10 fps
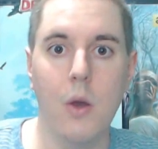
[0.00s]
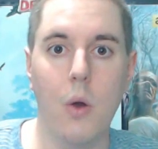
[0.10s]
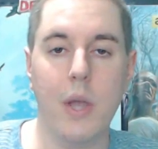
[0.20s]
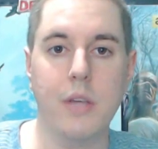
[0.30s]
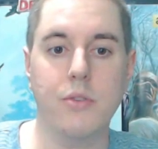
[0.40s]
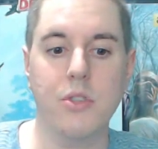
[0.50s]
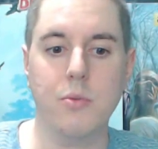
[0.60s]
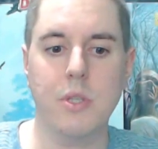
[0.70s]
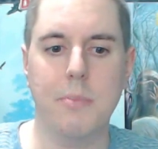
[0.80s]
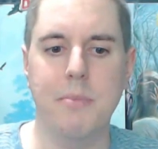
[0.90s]
Okay, so
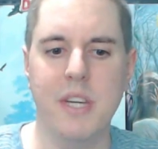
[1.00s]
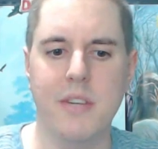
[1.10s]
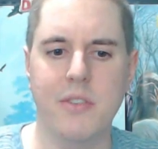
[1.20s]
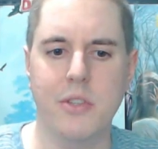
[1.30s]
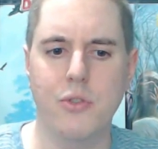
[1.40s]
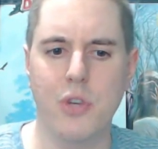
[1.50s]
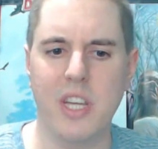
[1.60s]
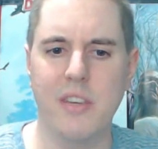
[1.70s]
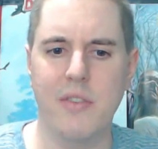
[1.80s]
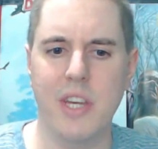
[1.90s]
this was a bit of a
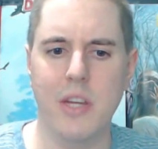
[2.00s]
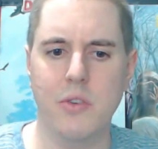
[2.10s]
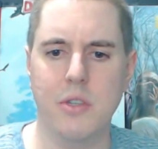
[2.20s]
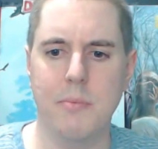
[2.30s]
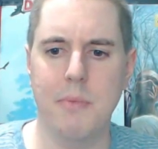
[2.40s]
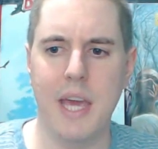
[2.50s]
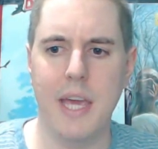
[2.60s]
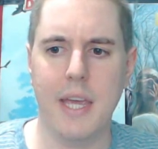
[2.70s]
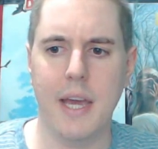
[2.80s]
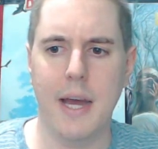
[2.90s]
tricky video to
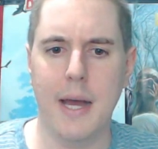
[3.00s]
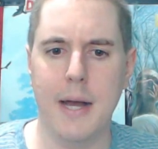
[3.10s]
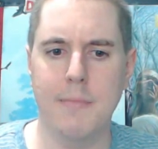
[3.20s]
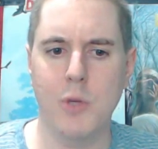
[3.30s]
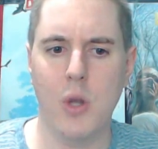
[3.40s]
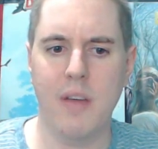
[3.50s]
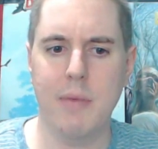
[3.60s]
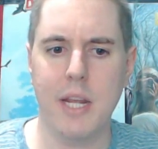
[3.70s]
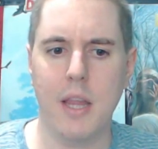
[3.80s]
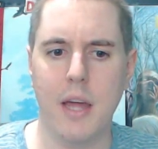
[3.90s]
make. I
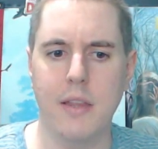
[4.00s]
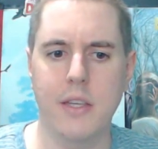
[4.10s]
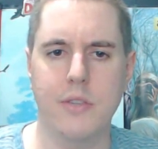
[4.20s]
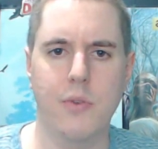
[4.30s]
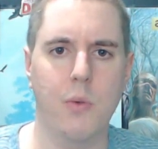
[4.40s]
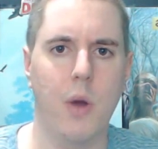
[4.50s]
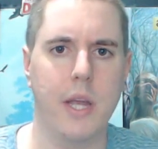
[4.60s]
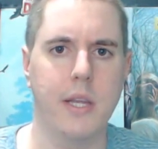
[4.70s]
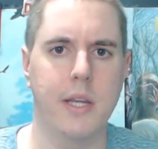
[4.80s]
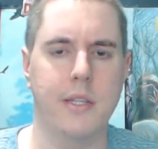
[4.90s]
made a lot of these for the
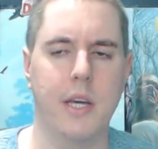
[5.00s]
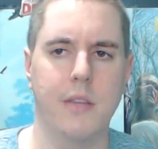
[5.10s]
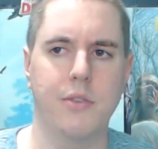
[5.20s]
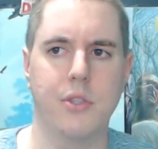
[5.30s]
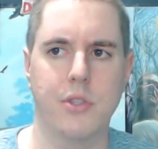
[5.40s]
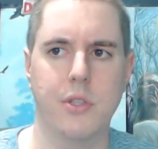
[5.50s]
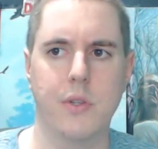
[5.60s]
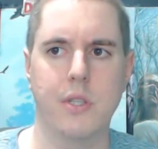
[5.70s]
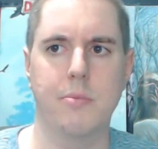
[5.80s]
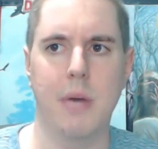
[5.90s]
Walking Dead television
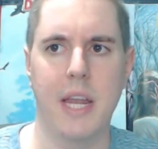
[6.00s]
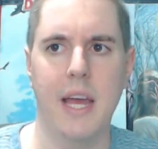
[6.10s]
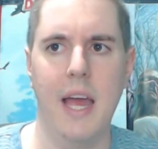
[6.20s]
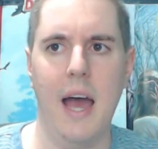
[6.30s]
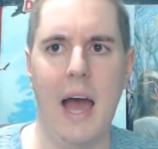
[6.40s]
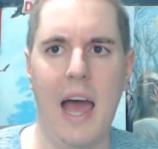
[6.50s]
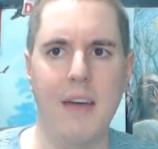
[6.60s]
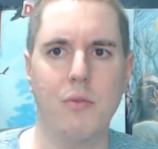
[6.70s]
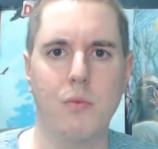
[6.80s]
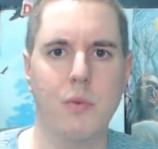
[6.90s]
series, but I
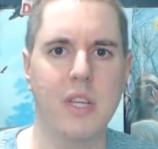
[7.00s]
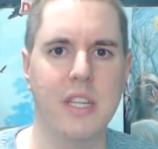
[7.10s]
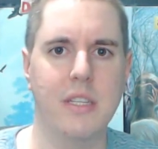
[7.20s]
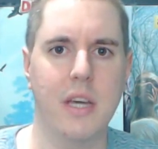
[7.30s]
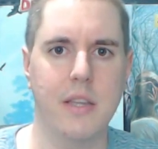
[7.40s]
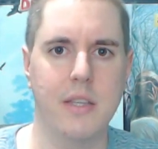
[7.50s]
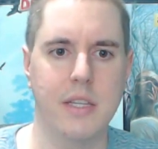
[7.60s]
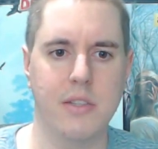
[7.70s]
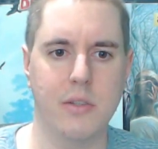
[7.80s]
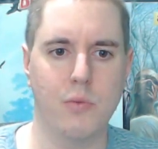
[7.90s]
haven't really done
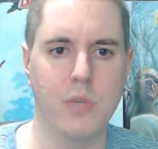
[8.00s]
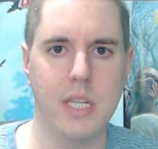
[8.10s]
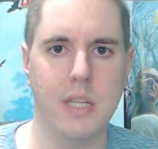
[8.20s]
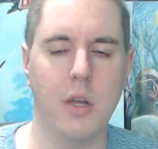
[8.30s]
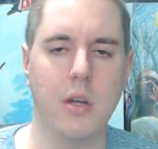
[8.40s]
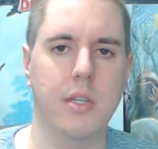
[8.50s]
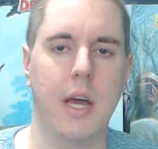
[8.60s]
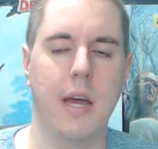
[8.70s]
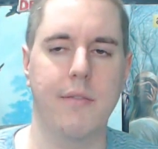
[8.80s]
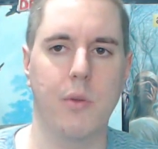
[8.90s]
these in a really long
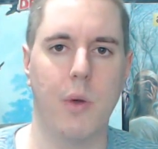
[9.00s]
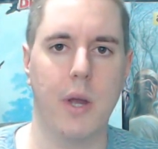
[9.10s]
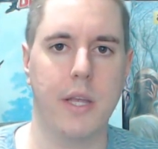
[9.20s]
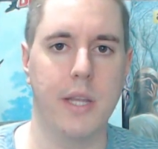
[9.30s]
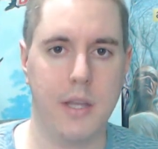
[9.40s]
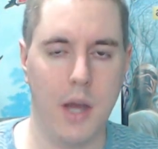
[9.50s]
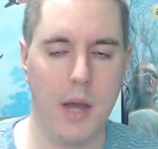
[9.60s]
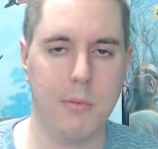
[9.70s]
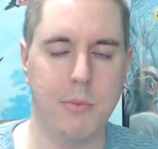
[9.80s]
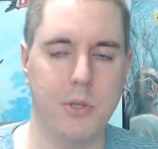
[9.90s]
time for the Walking Dead
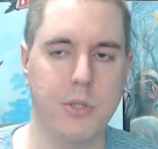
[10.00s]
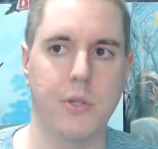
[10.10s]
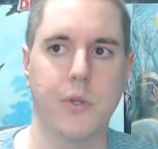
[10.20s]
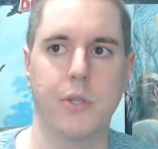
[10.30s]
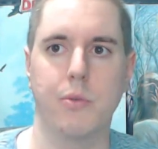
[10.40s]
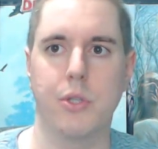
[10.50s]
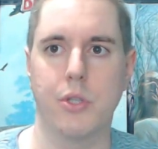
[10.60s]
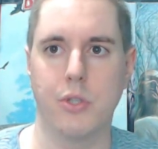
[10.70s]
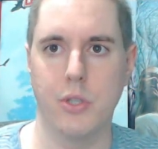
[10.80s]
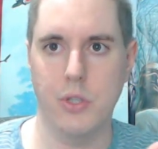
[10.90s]
comic book series, which
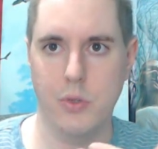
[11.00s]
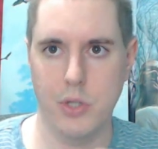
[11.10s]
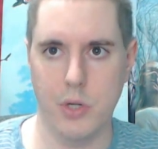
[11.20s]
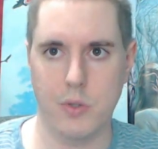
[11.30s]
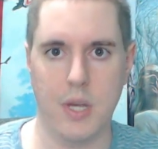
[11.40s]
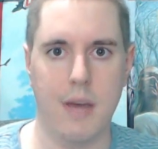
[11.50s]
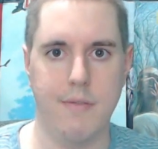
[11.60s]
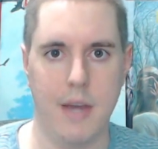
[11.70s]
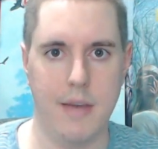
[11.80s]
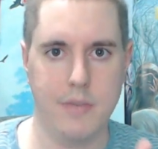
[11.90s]
is to do,
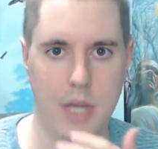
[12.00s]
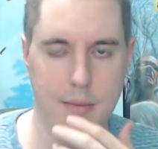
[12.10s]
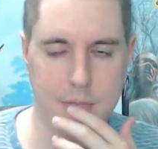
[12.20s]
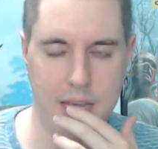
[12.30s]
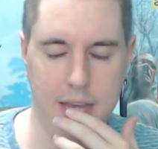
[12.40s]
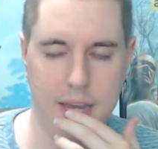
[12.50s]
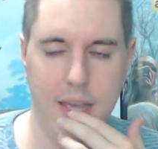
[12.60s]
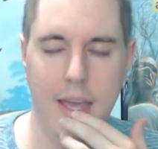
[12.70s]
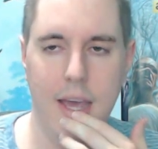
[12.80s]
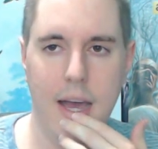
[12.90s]
top five, top 10
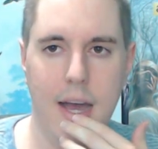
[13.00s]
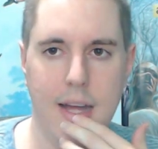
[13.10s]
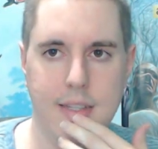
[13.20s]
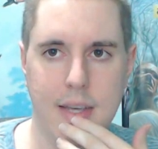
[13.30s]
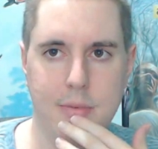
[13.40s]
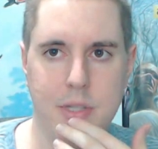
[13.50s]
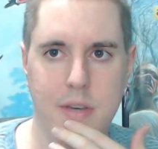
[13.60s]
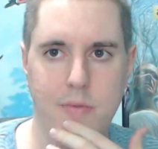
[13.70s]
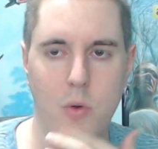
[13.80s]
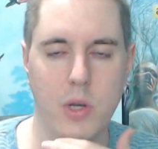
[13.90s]
type
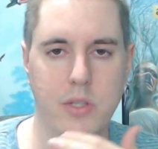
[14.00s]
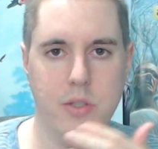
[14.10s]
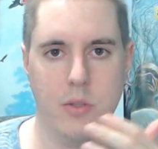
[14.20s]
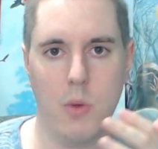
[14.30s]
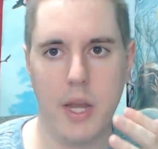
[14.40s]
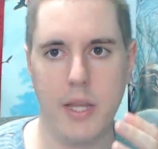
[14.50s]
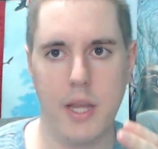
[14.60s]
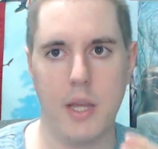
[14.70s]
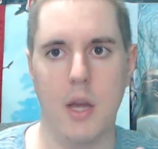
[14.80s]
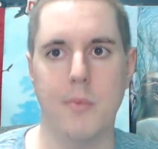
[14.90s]
stuff for it. Since the Walking
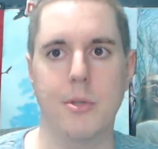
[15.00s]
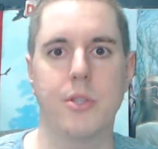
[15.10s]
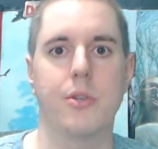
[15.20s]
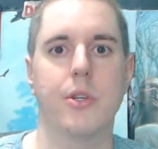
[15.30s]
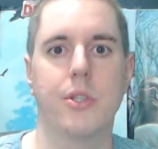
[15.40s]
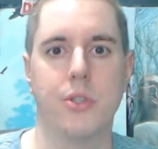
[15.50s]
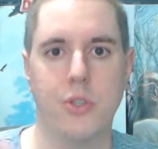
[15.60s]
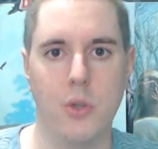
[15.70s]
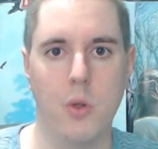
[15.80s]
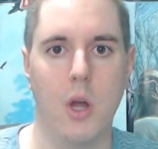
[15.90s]
Dead comic book series is
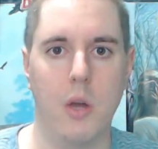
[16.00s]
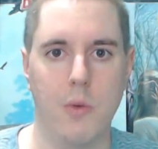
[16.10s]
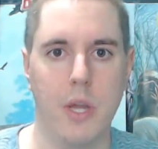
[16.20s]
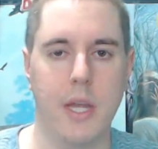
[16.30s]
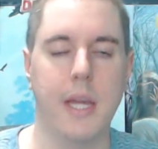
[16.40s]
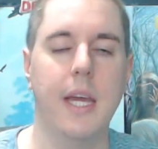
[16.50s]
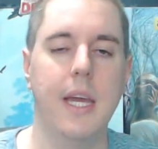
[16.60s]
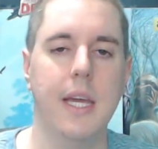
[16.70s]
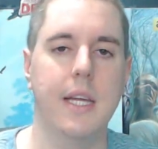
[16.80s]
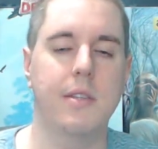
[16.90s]
so long running,
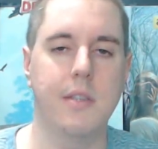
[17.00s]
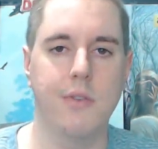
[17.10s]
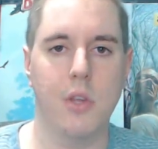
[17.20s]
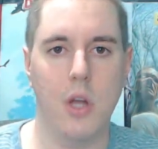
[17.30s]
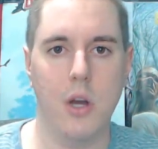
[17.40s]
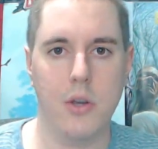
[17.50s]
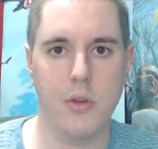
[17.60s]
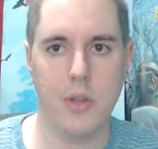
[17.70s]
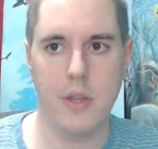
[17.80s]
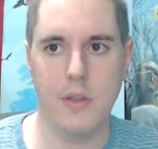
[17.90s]
it's even
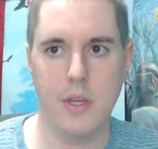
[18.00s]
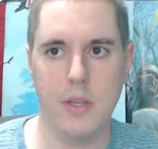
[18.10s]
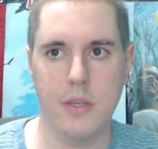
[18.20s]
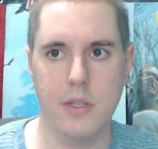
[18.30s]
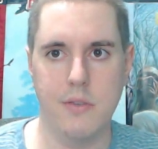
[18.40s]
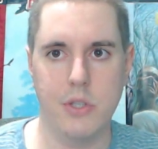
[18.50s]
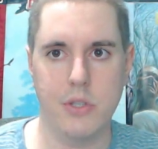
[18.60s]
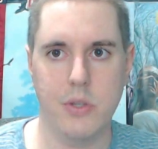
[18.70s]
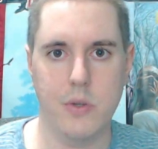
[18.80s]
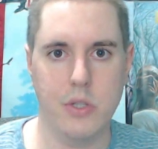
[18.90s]
longer than the TV
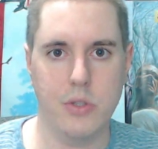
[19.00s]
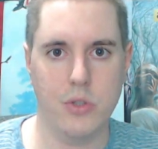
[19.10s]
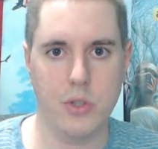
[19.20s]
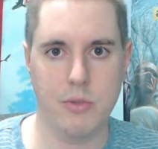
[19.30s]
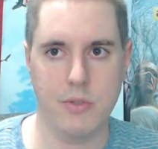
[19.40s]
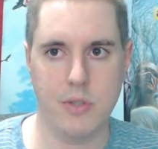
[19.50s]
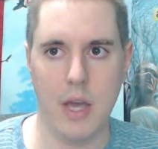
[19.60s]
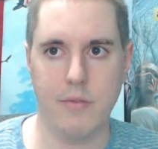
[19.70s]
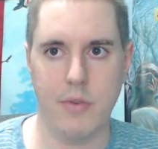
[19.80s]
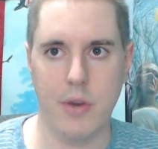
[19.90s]
series in terms of
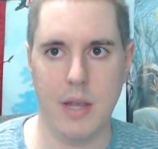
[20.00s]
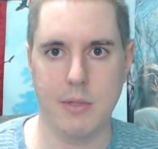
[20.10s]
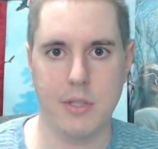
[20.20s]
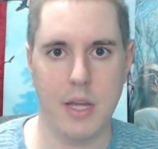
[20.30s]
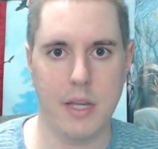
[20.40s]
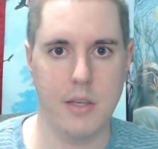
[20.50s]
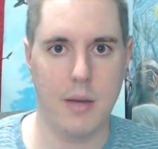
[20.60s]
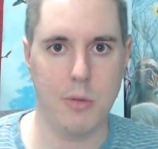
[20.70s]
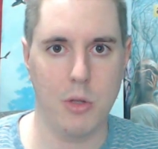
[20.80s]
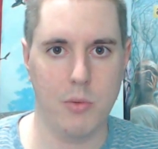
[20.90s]
time frame. It's like
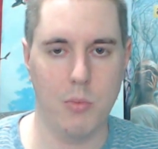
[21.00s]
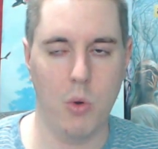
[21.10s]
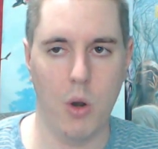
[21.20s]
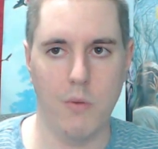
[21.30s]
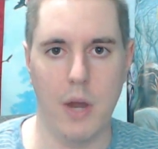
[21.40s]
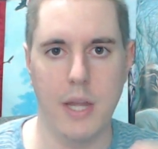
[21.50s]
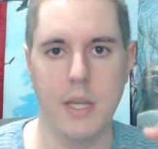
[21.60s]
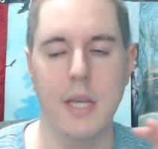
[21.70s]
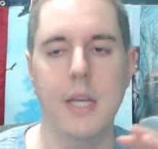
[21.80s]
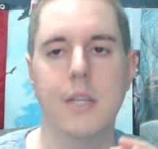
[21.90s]
double or more,
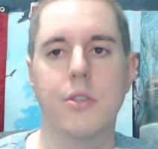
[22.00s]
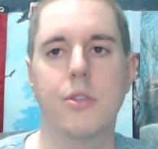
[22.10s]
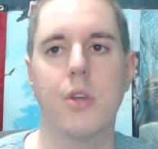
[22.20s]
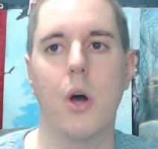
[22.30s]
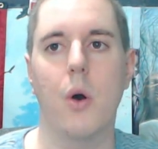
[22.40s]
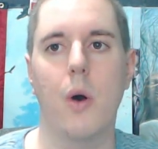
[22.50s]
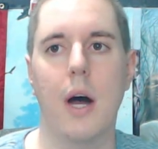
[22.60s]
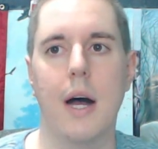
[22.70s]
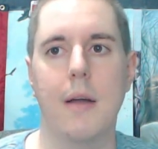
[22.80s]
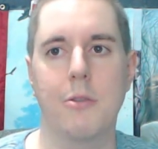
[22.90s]
right?
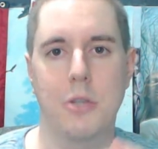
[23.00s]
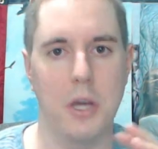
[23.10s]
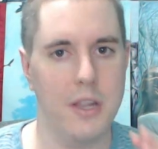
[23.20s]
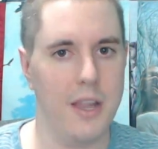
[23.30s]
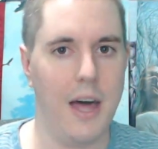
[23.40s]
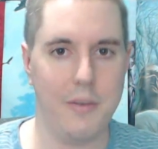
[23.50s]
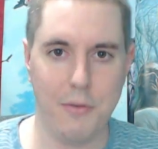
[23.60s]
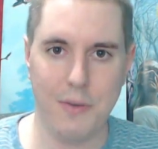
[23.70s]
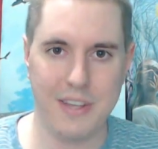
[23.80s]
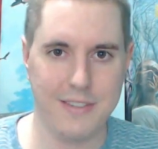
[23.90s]
So there's a lot of
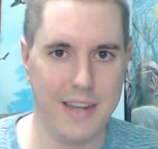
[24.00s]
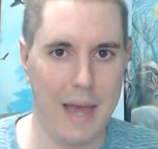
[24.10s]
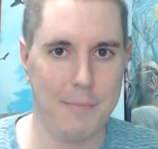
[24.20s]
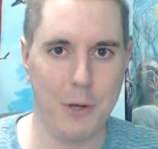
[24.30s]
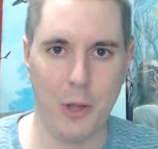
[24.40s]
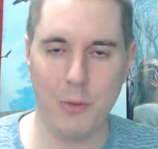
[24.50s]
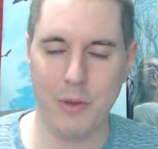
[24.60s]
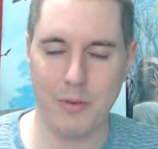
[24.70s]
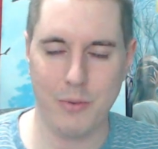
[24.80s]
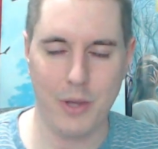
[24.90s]
events that happen all the
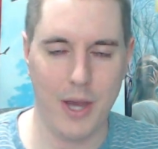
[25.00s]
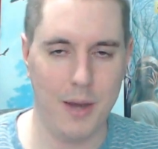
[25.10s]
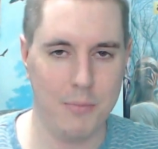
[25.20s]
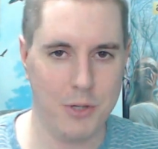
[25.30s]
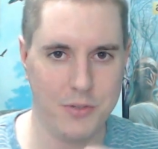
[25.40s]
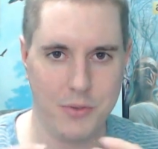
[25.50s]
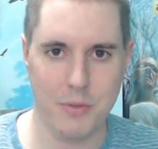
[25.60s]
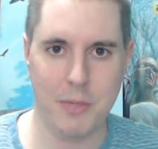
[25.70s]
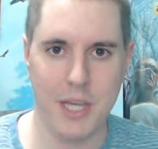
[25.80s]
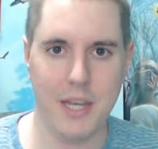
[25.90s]
way through the comic books from
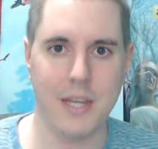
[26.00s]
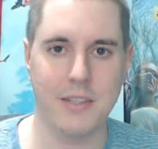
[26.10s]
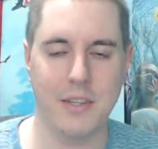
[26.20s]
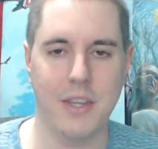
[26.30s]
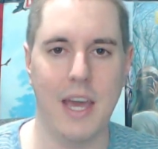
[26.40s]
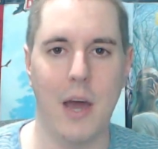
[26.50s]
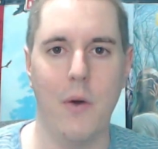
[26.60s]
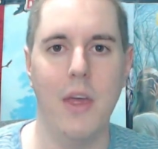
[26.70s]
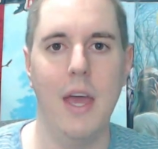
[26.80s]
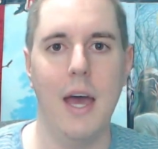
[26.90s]
the beginning until
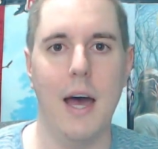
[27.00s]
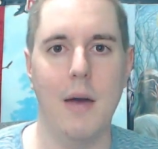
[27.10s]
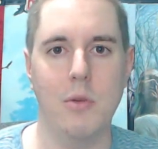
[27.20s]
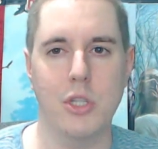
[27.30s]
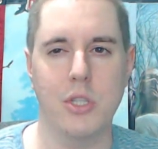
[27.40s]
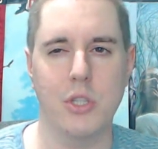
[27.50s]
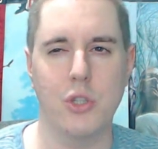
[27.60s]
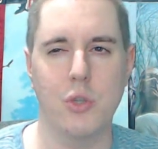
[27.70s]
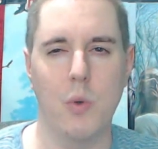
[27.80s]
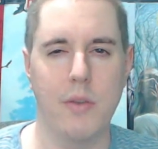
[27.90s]
now, which is
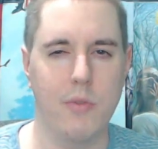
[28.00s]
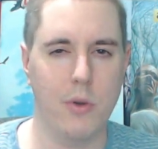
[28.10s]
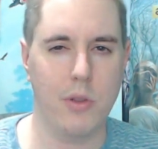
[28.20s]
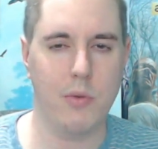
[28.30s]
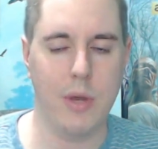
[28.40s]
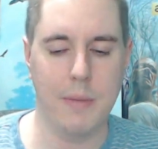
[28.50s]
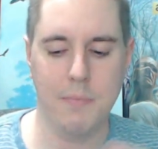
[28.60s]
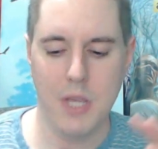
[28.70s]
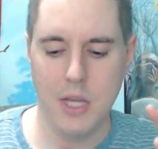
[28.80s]
issue 143.